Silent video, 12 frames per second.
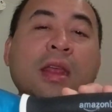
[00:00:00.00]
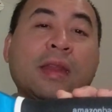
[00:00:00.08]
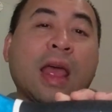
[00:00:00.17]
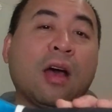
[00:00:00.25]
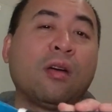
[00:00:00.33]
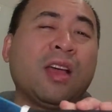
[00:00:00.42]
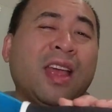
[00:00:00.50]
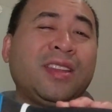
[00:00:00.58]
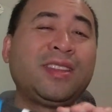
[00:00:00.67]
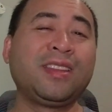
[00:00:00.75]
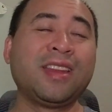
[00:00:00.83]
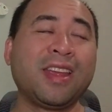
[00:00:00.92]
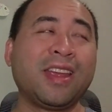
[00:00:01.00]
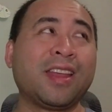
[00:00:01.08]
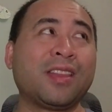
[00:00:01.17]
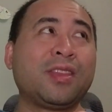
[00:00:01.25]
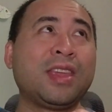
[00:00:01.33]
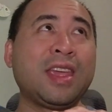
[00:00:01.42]
Now,
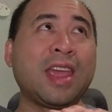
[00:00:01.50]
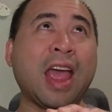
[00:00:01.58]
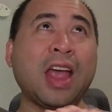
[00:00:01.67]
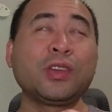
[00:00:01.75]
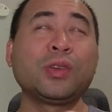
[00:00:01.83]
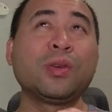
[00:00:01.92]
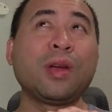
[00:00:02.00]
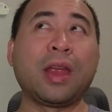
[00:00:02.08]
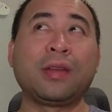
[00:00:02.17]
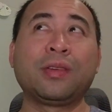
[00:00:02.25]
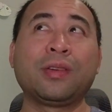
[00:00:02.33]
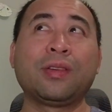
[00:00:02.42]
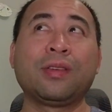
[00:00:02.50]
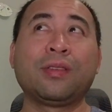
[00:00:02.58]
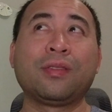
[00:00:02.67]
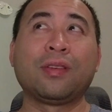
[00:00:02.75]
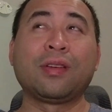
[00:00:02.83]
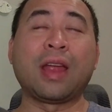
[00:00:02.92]
the actual Ender